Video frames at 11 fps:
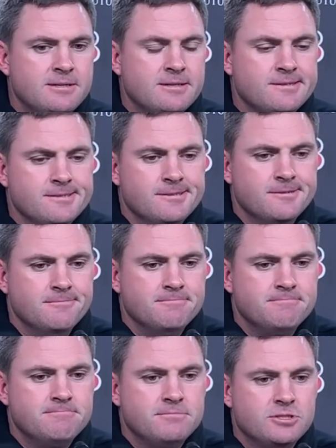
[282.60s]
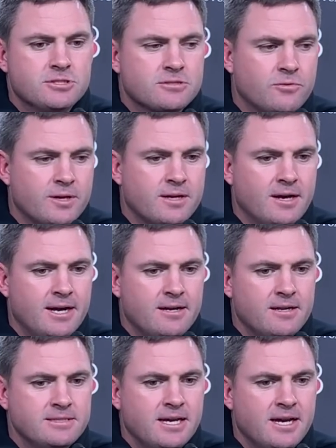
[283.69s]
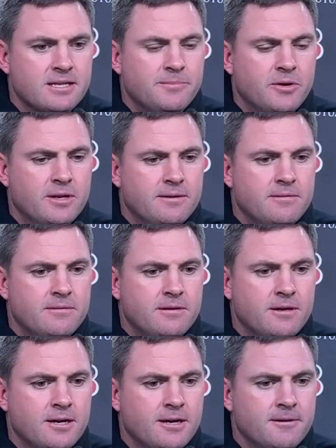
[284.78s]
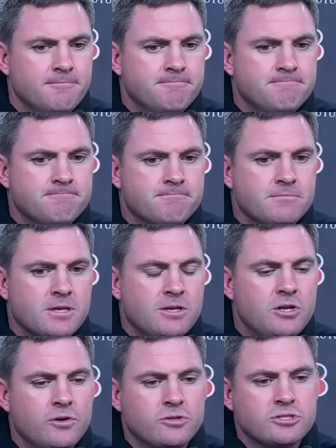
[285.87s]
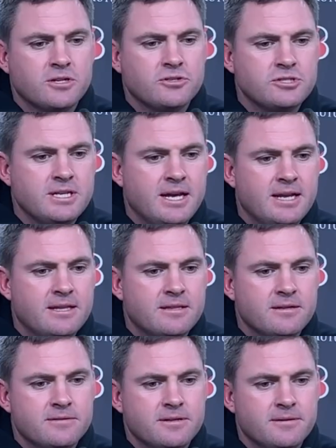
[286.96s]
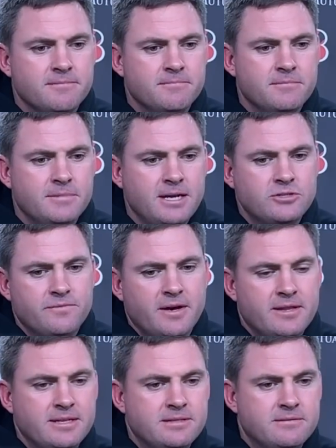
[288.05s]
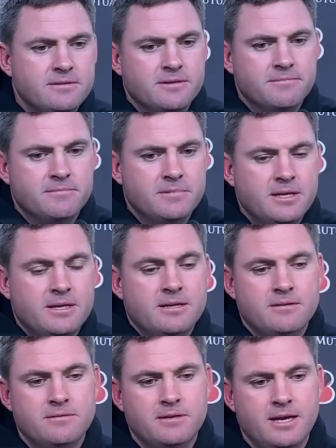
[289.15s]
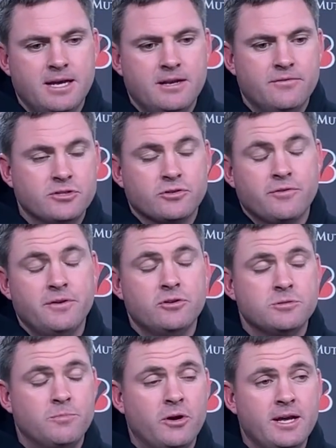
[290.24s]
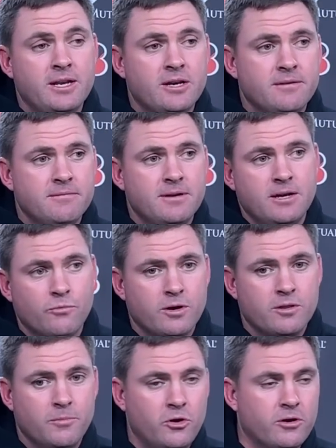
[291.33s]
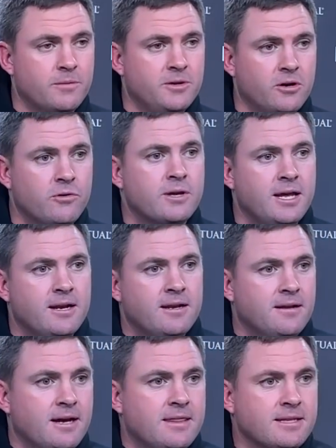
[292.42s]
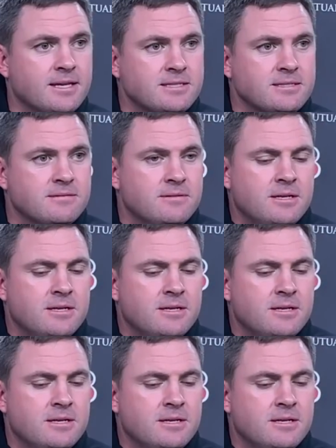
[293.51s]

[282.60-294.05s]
um, just quick eye contact, but, um, you know, just understanding that the nature of how the, the individual defender's playing you and where the ball could be located. I think that's